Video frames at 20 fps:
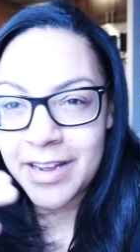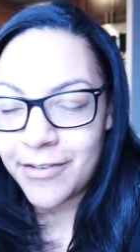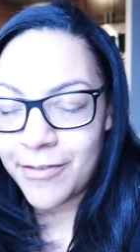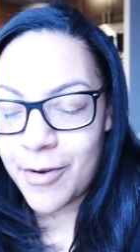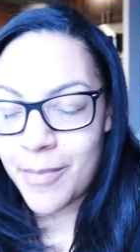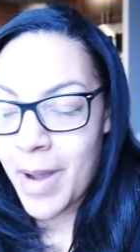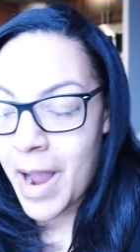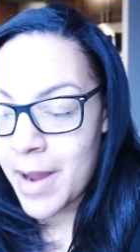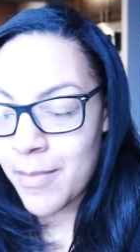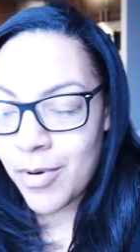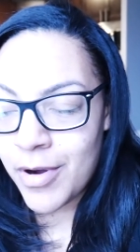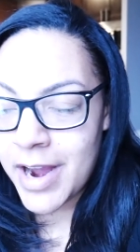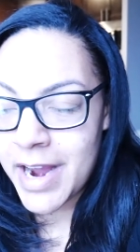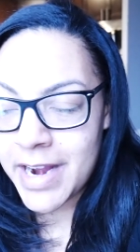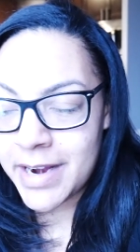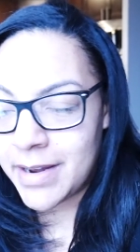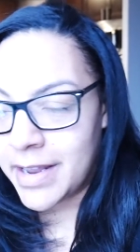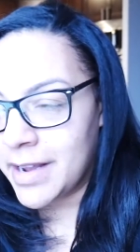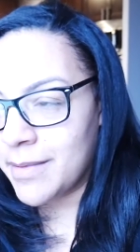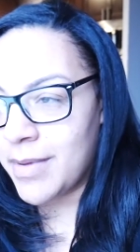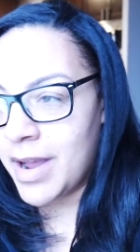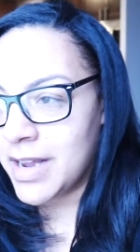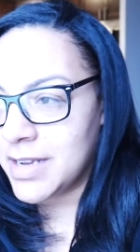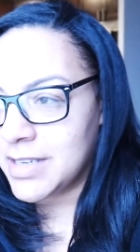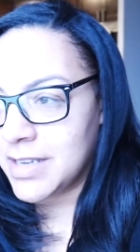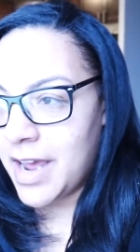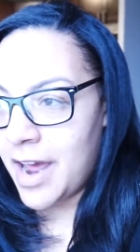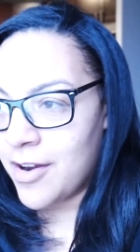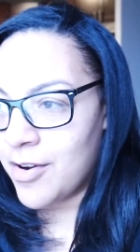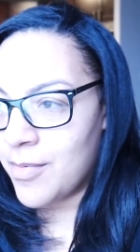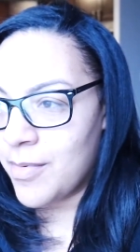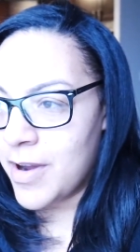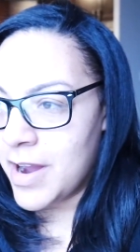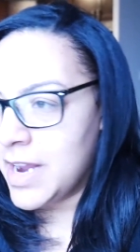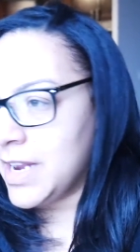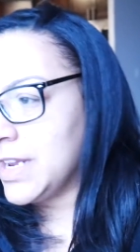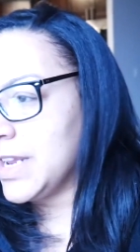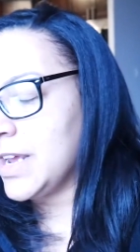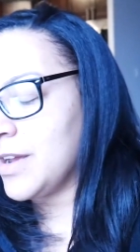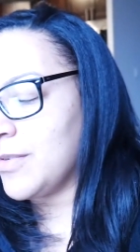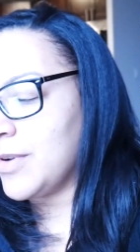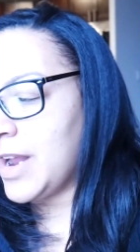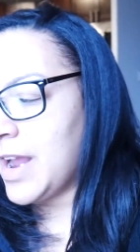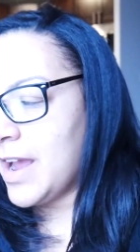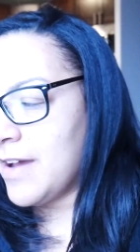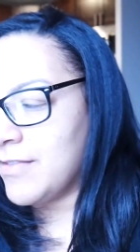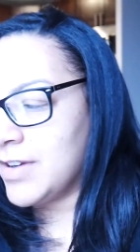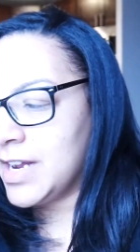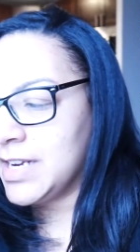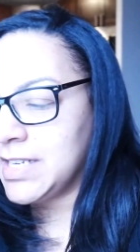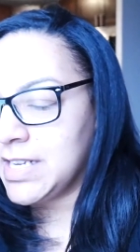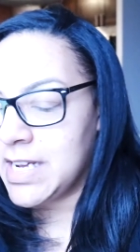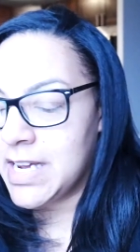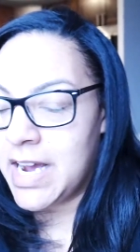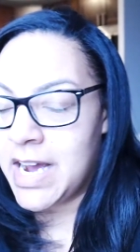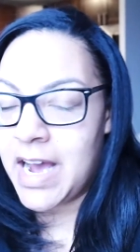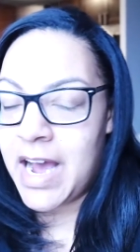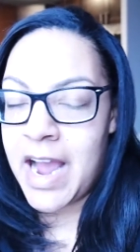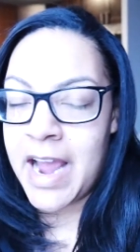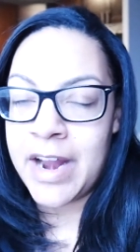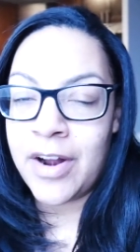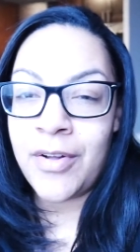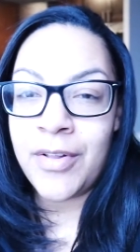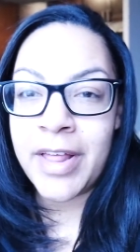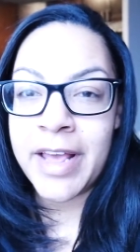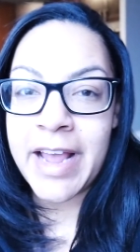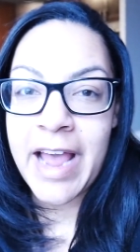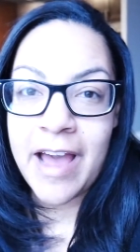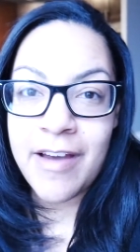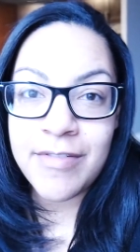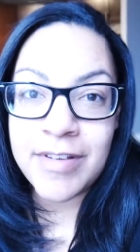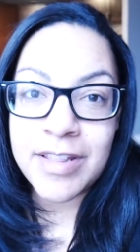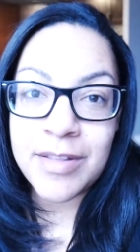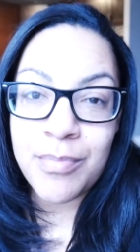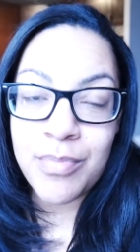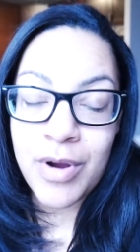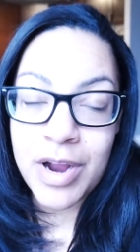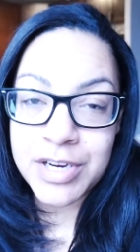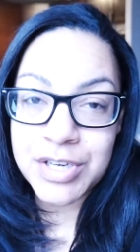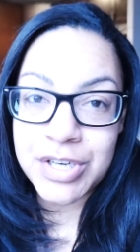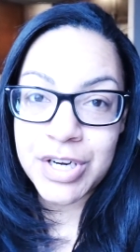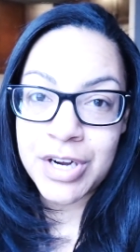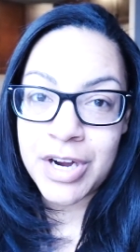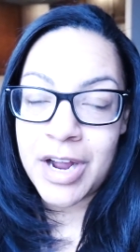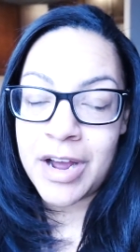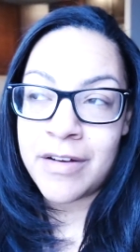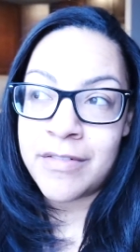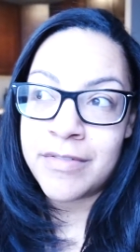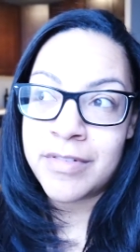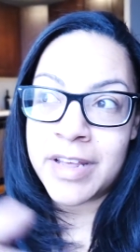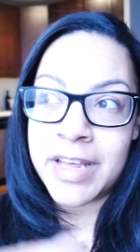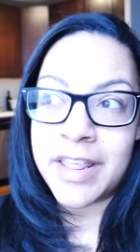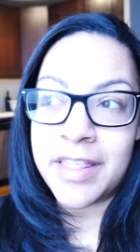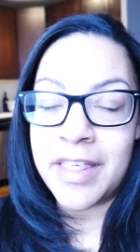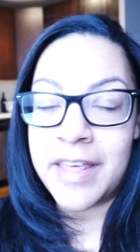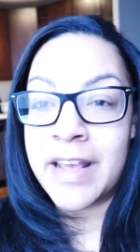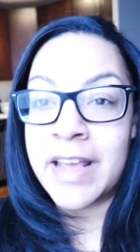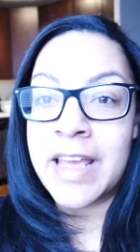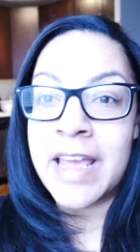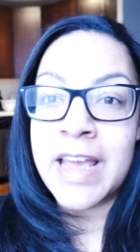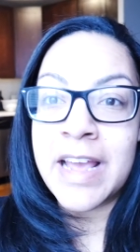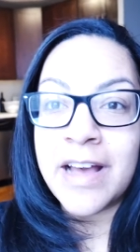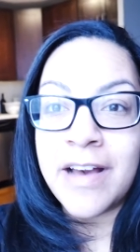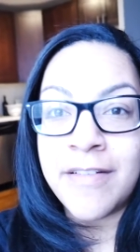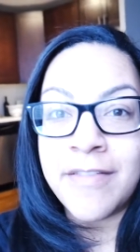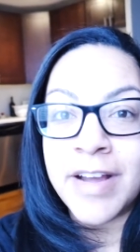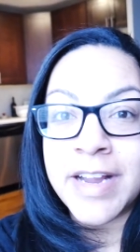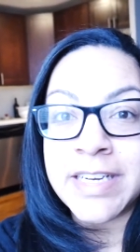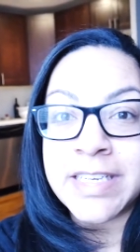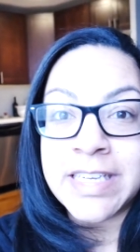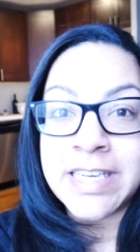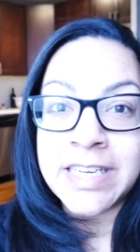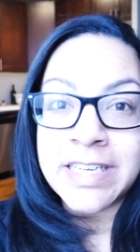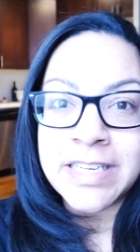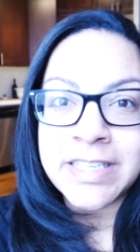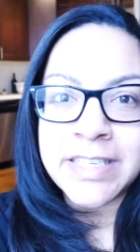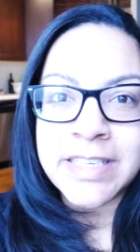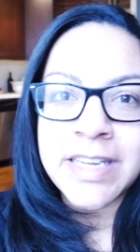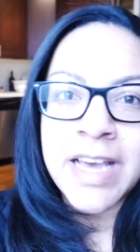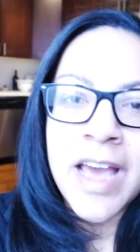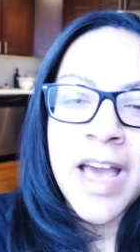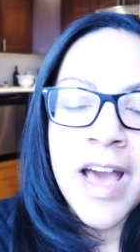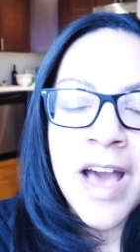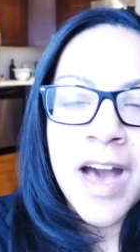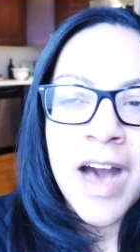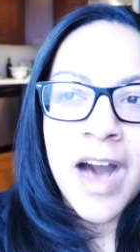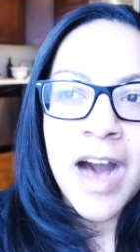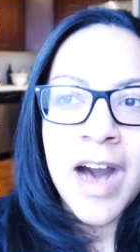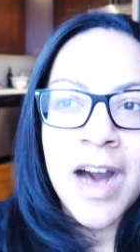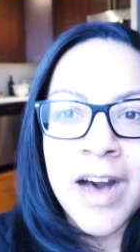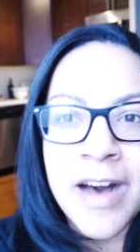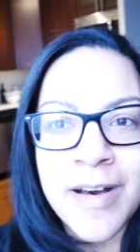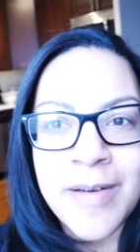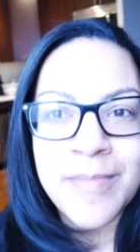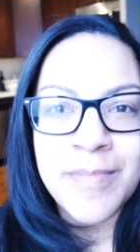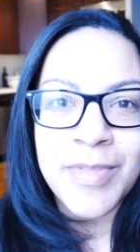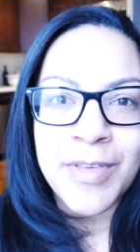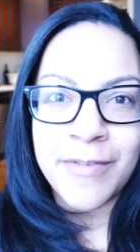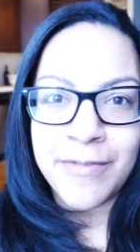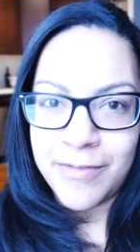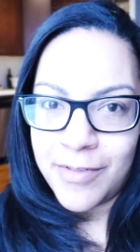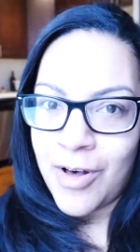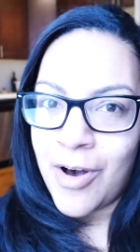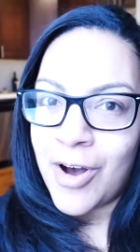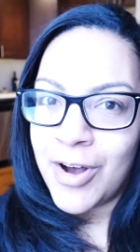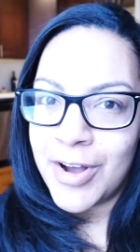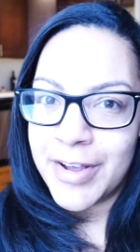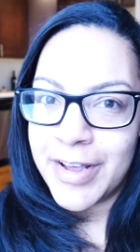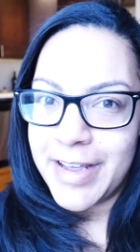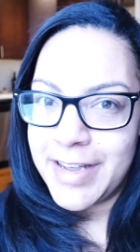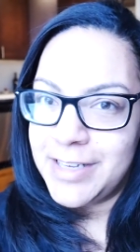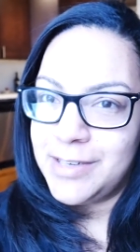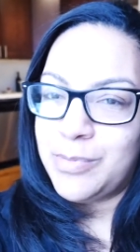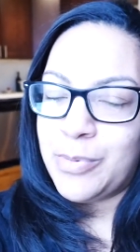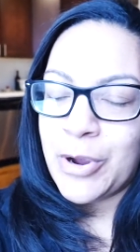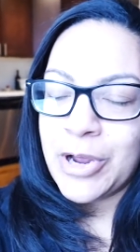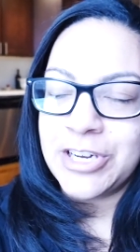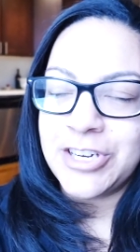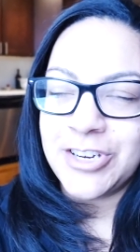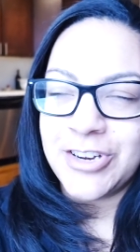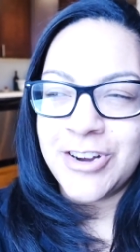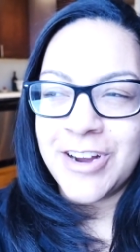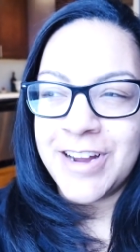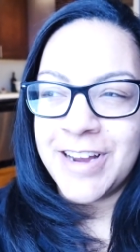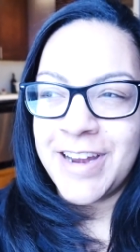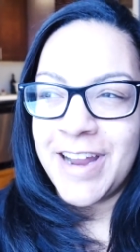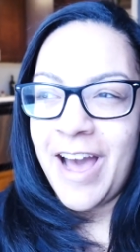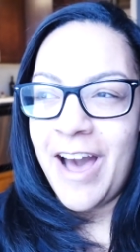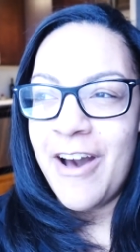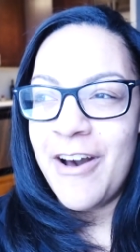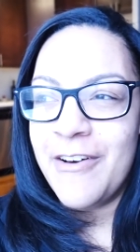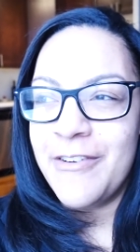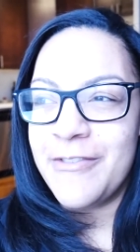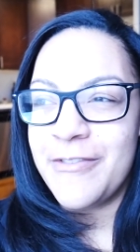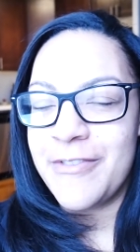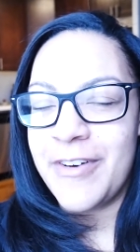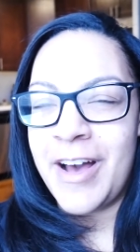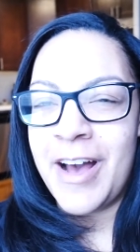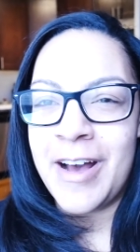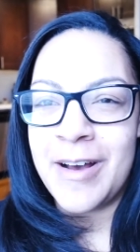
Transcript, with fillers: for my brain, like my scatterbrain, like when I have an idea. I don't like having the pressure of like thinking of ideas. The vlog is pressure enough.